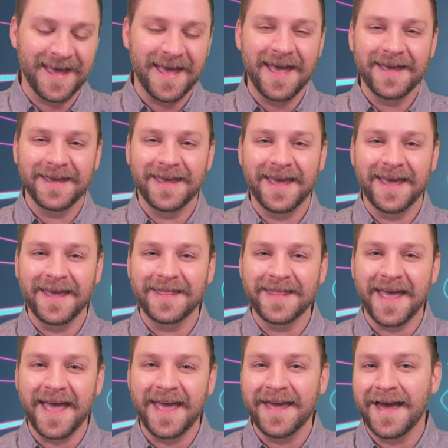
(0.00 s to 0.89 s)
can
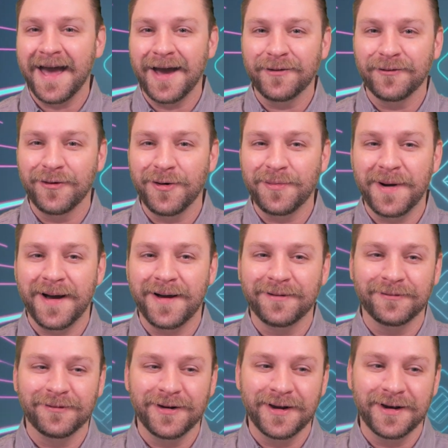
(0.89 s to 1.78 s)
the AI
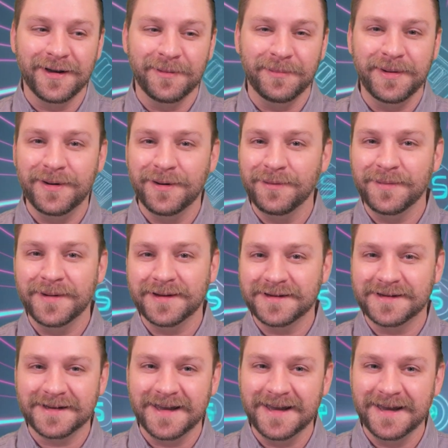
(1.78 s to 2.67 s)
robot run a
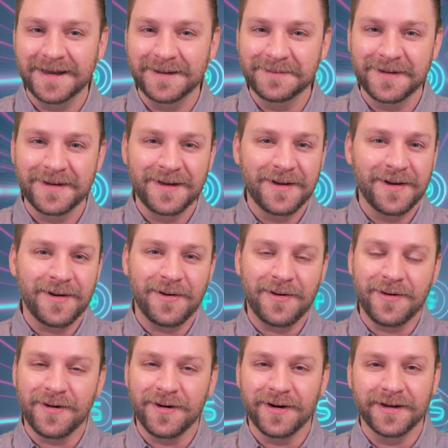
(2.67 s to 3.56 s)
pyramid scheme
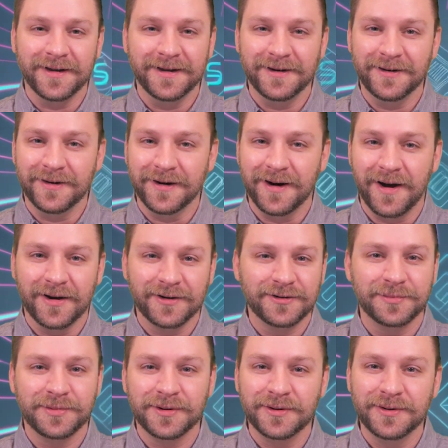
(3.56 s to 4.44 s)
or an
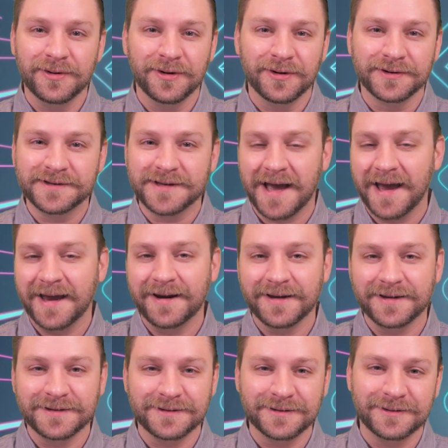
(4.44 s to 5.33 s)
entrepreneur side
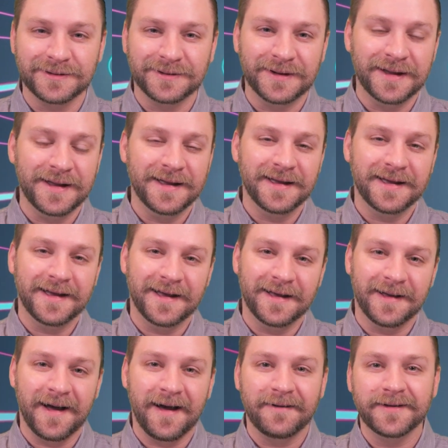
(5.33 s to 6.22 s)
hustle?
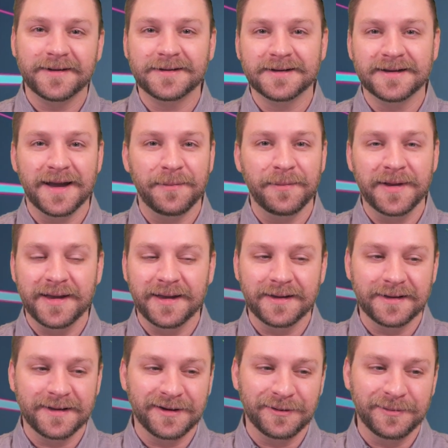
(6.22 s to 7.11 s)
Obviously, I'm being
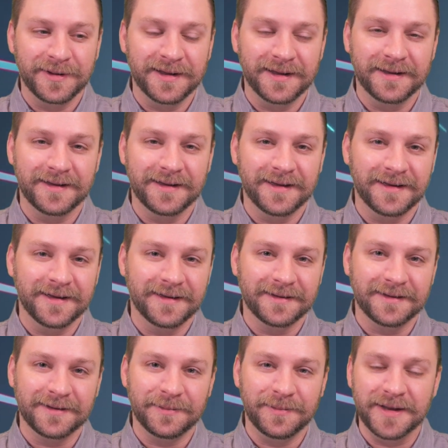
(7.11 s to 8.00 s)
a little bit
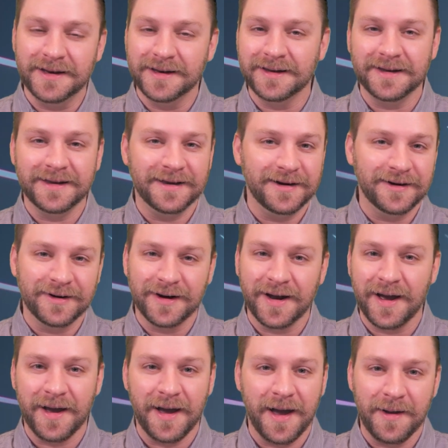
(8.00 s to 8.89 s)
comedic here.
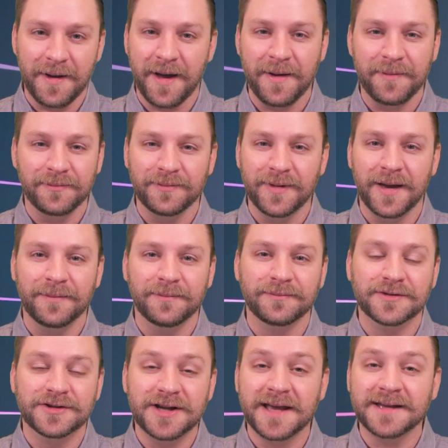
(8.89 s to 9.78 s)

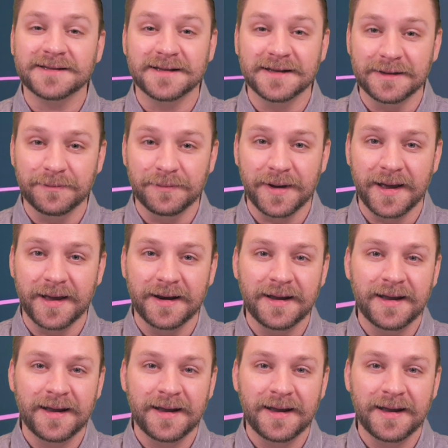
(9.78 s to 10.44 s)
I'm jesting, but